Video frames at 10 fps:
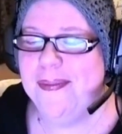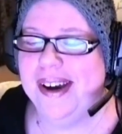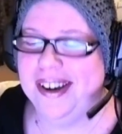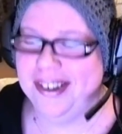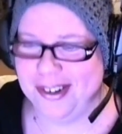
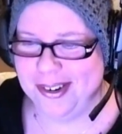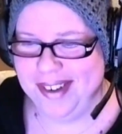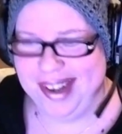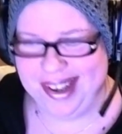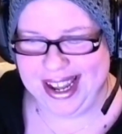Mark Shaw
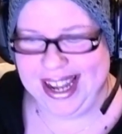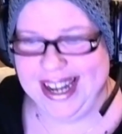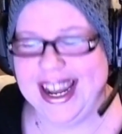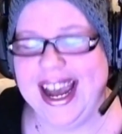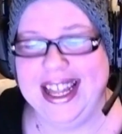has said,
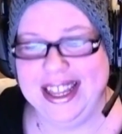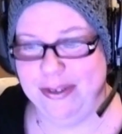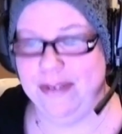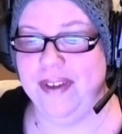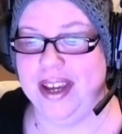and
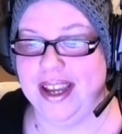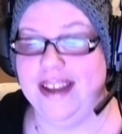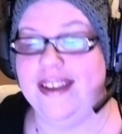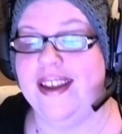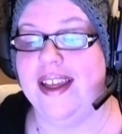those
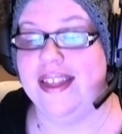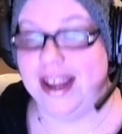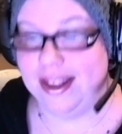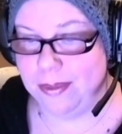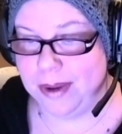figures,
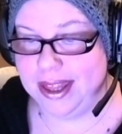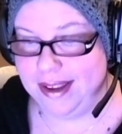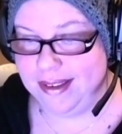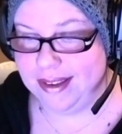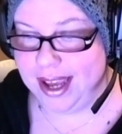that's why
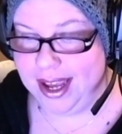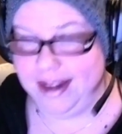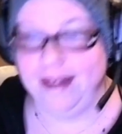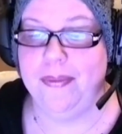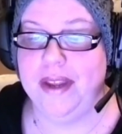they're
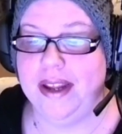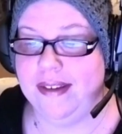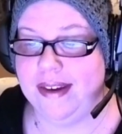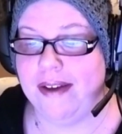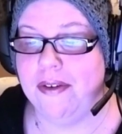scared. It's
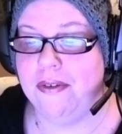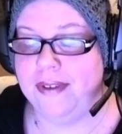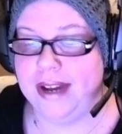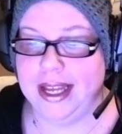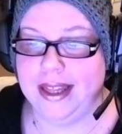
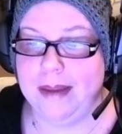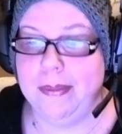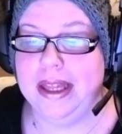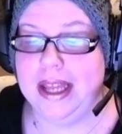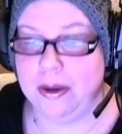terrifying them
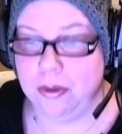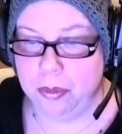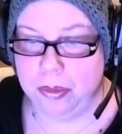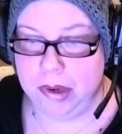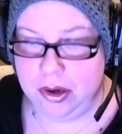and their
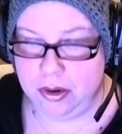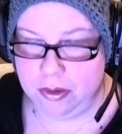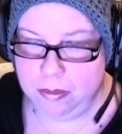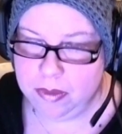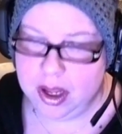corporate
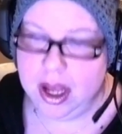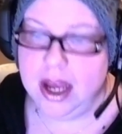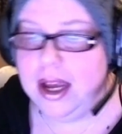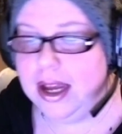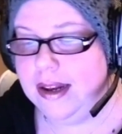chums.
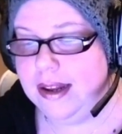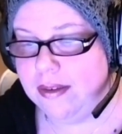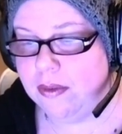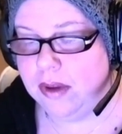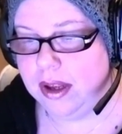Mm-hmm. And
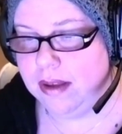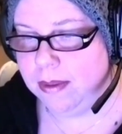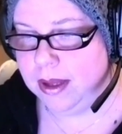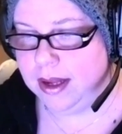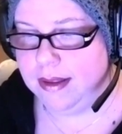Disco Des
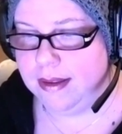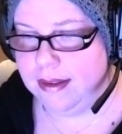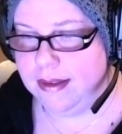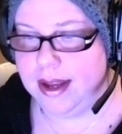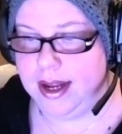Wilkinson
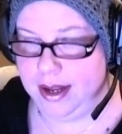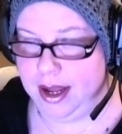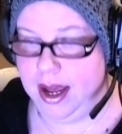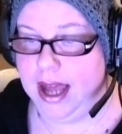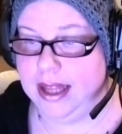said,
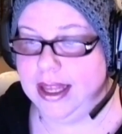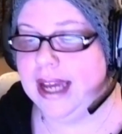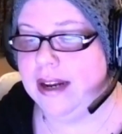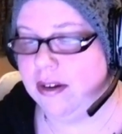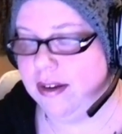and the
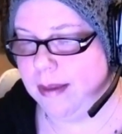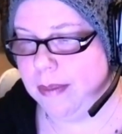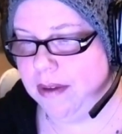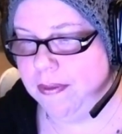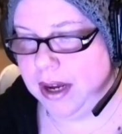NRT
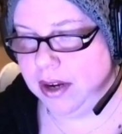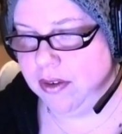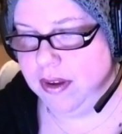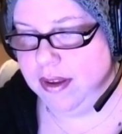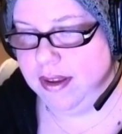
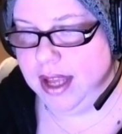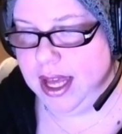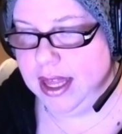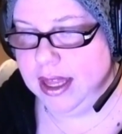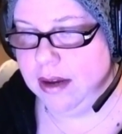manufacturers
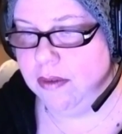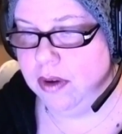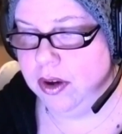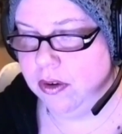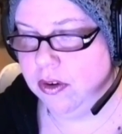say that
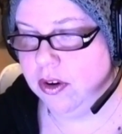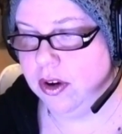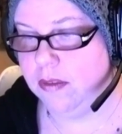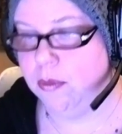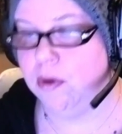reduction
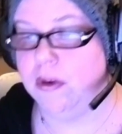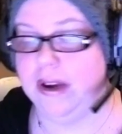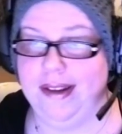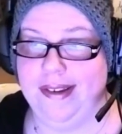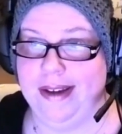in smoking
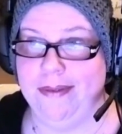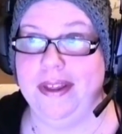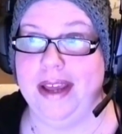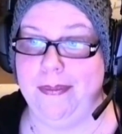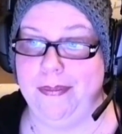is down to
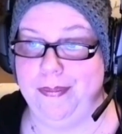them.